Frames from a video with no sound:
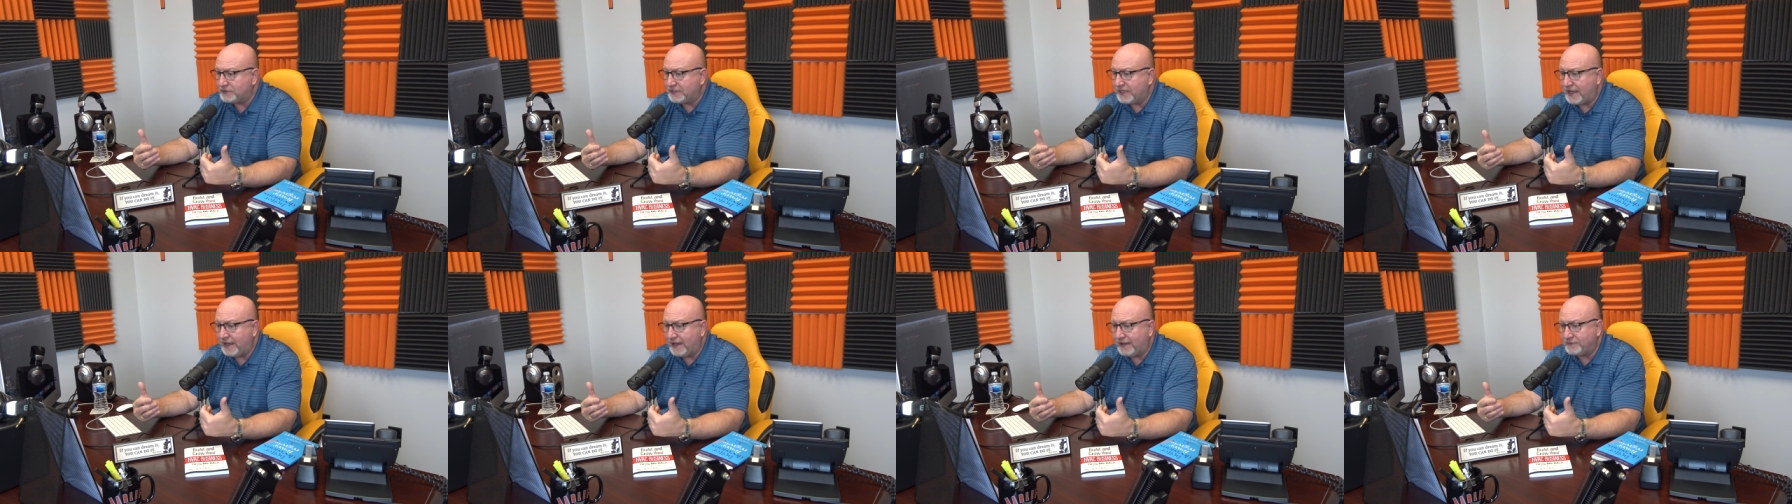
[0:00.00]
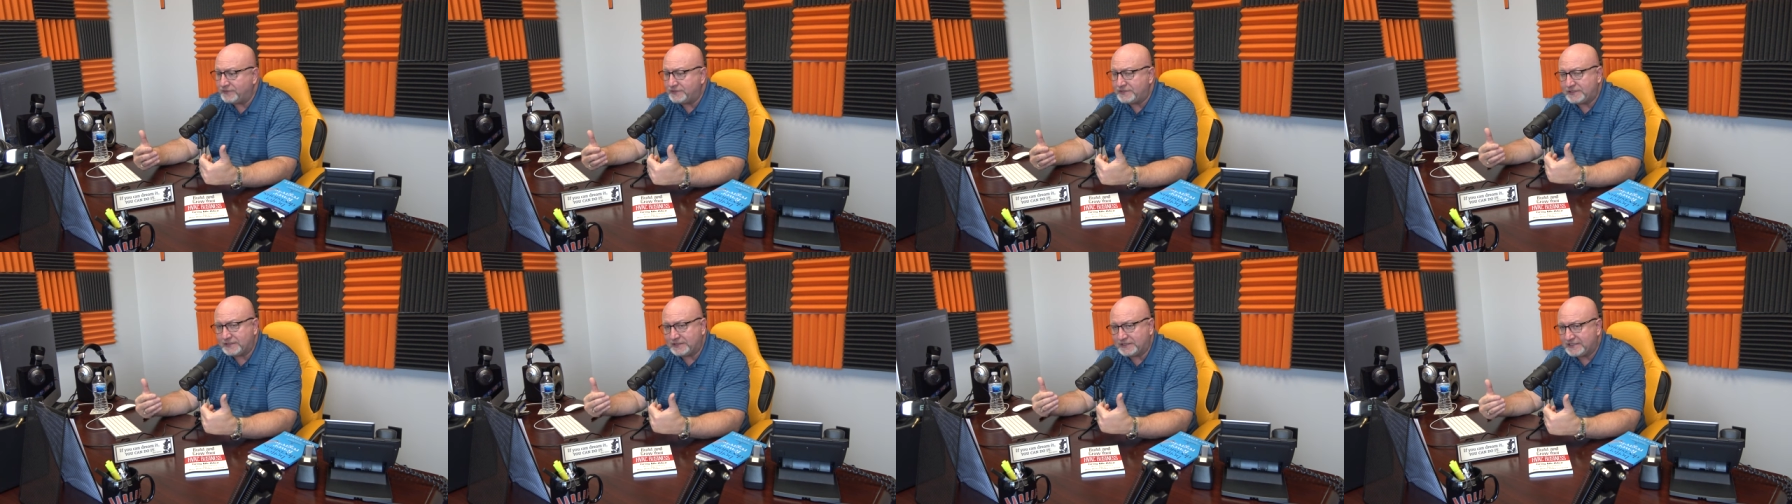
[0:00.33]
to
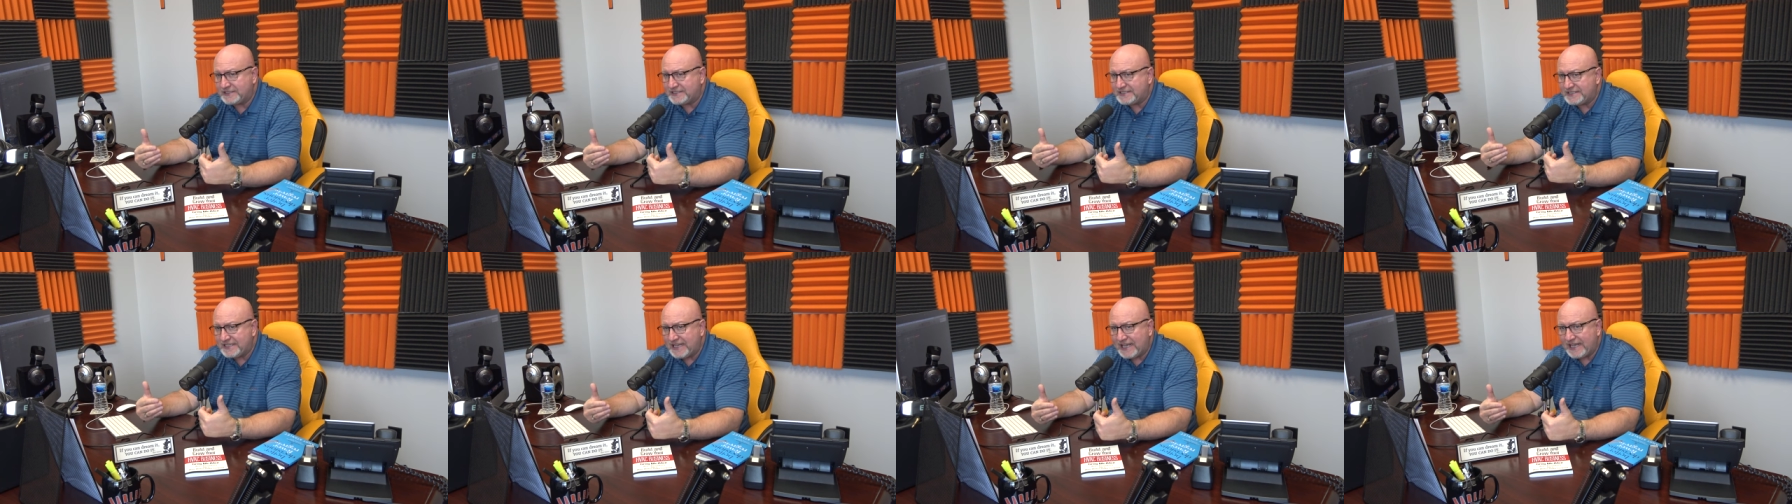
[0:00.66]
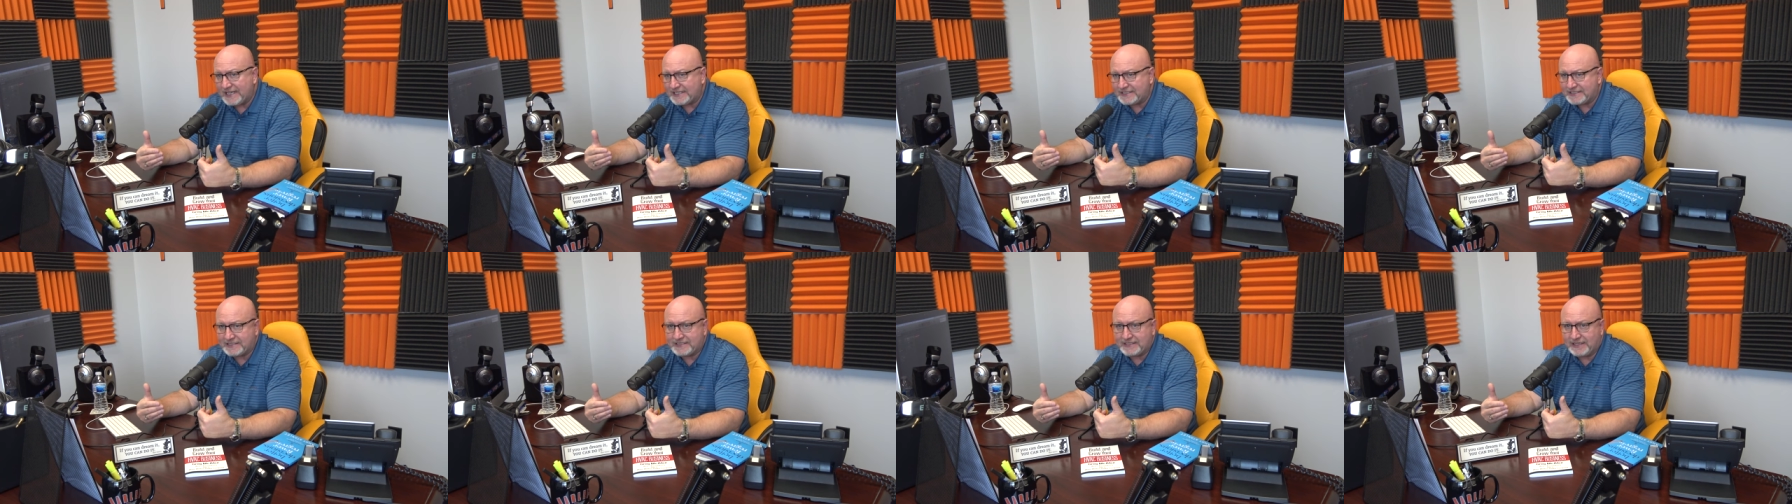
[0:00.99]
have
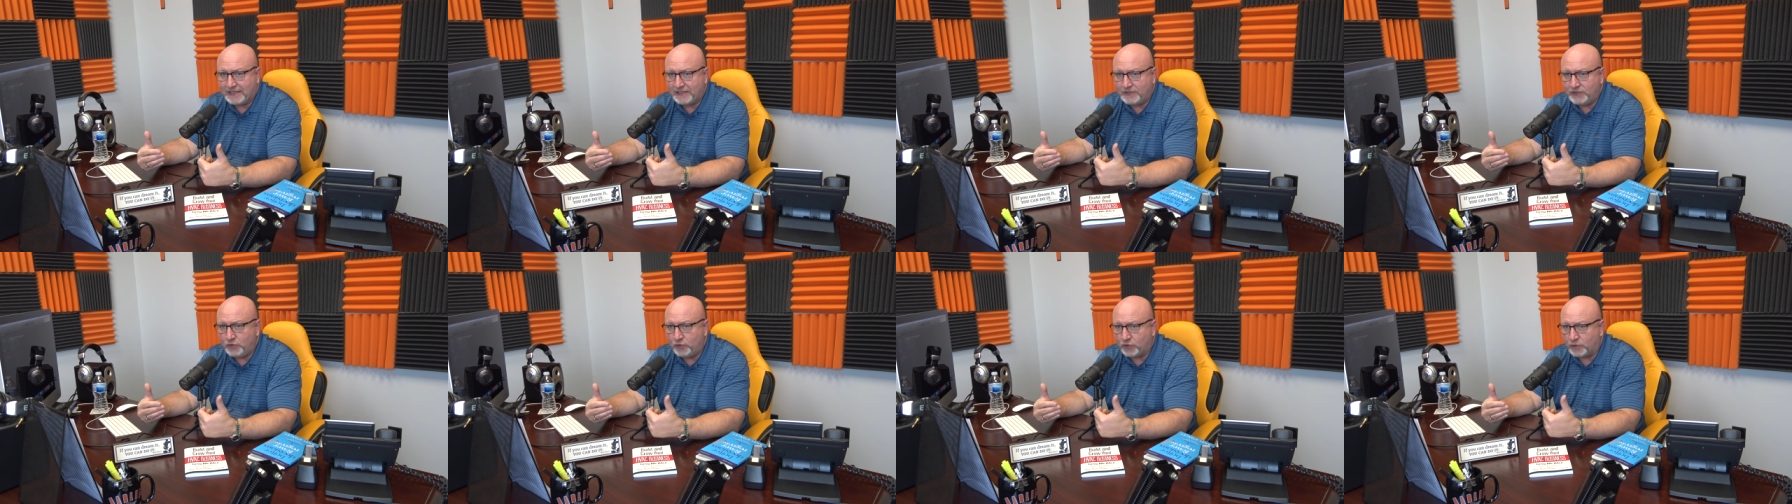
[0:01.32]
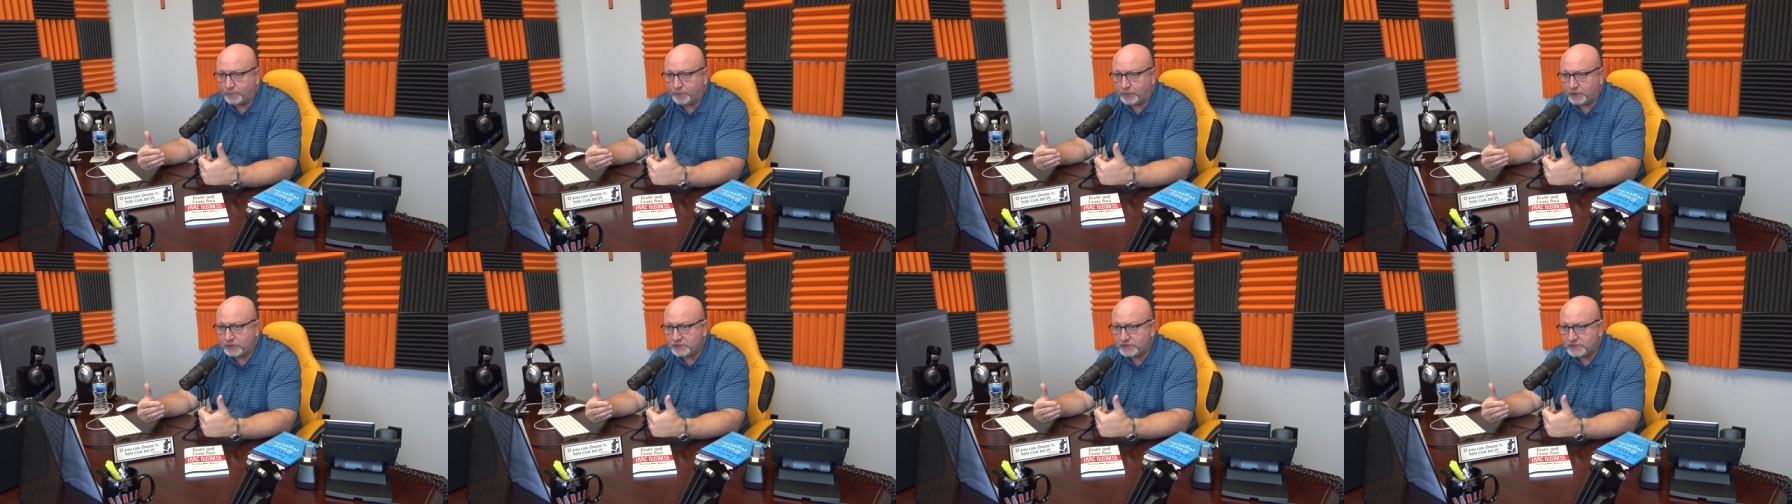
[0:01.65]
success in your
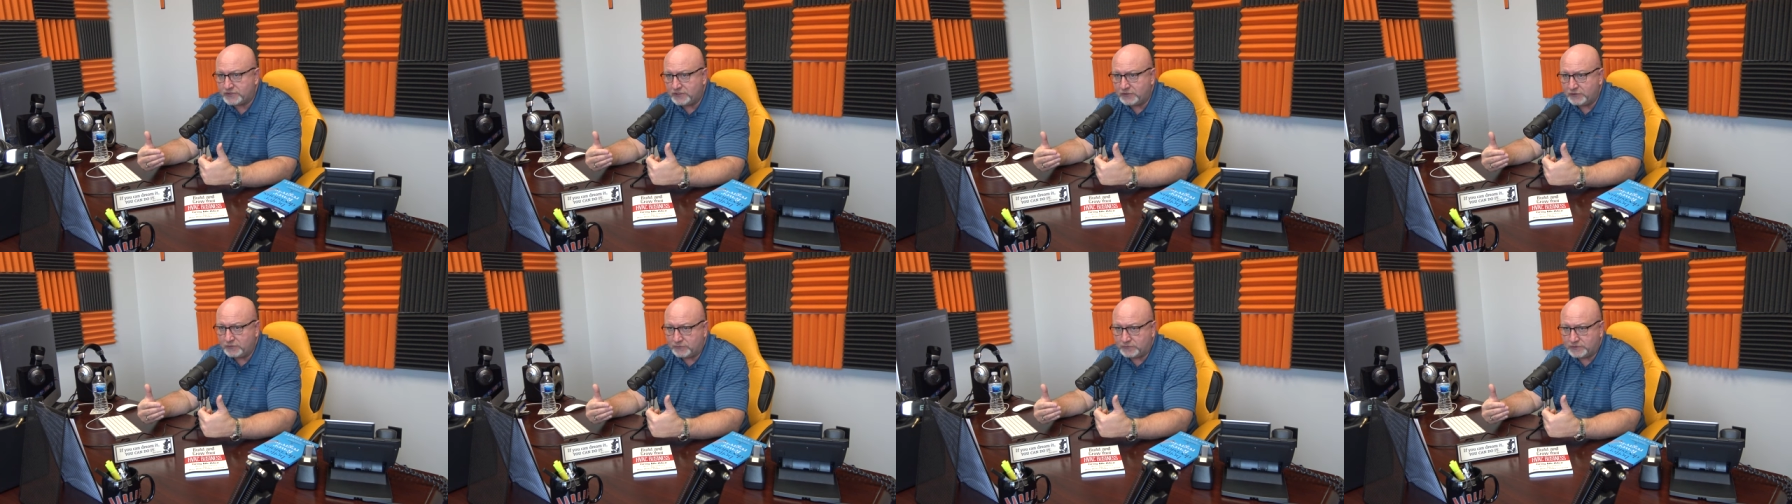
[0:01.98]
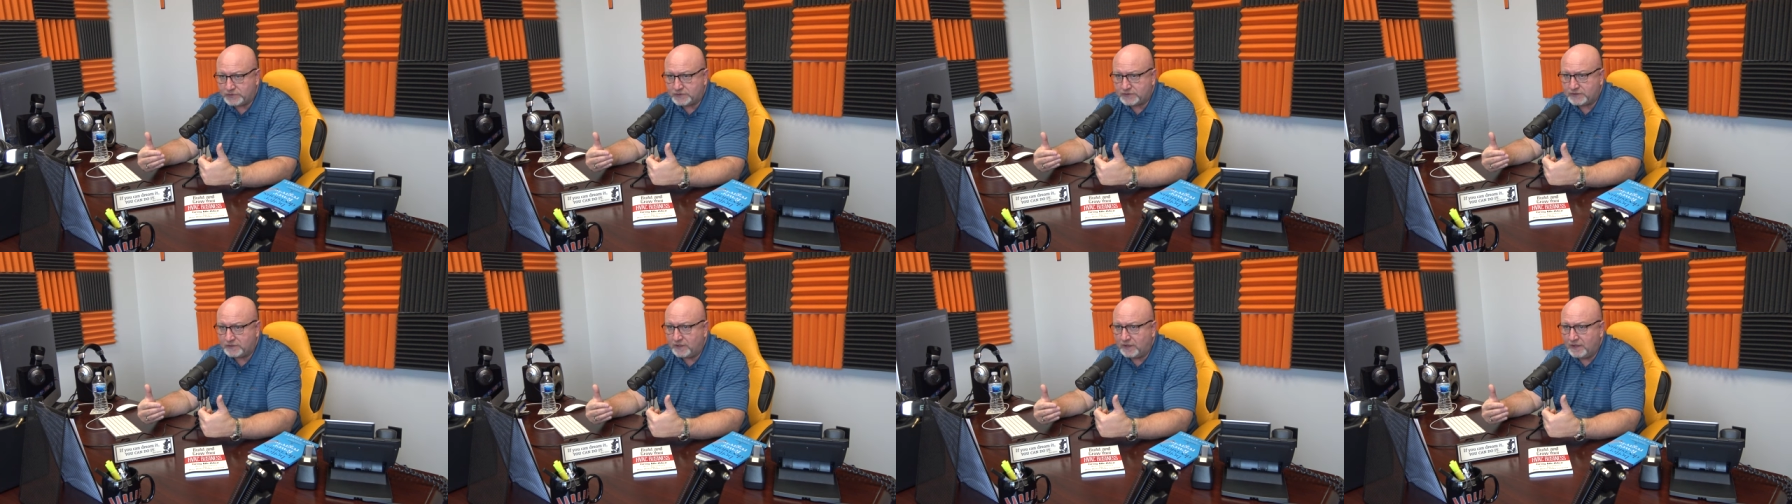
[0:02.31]

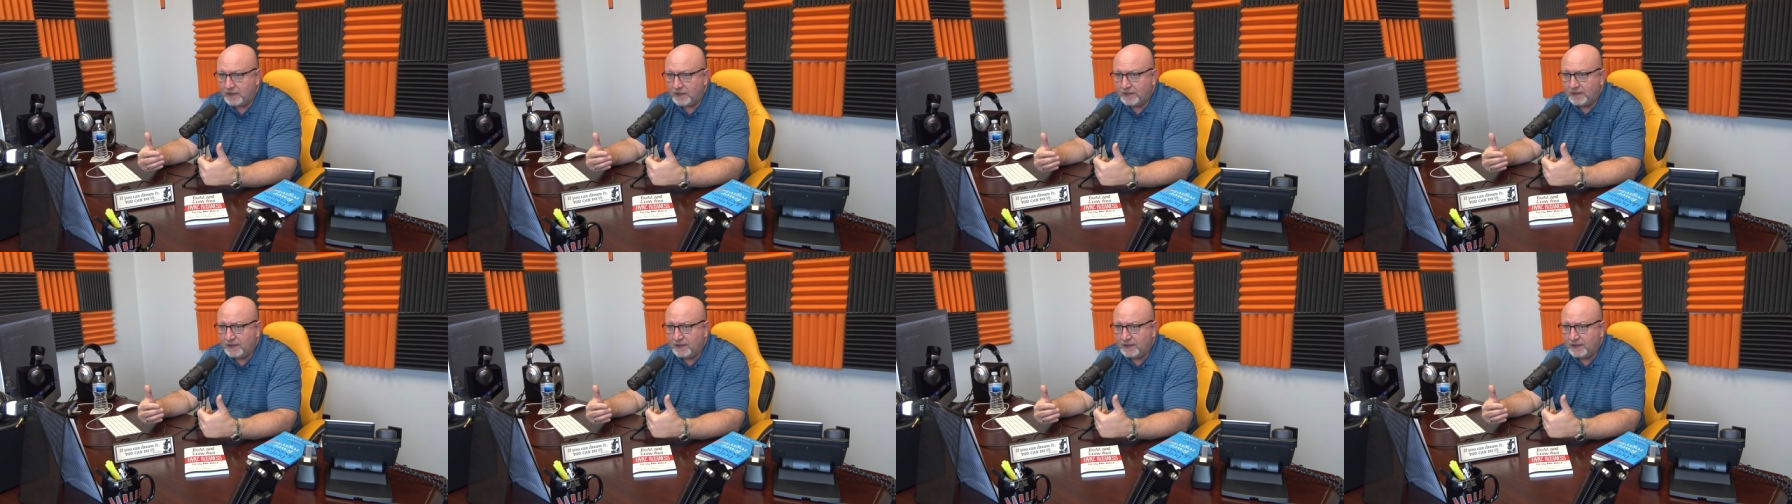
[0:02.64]
pursuits.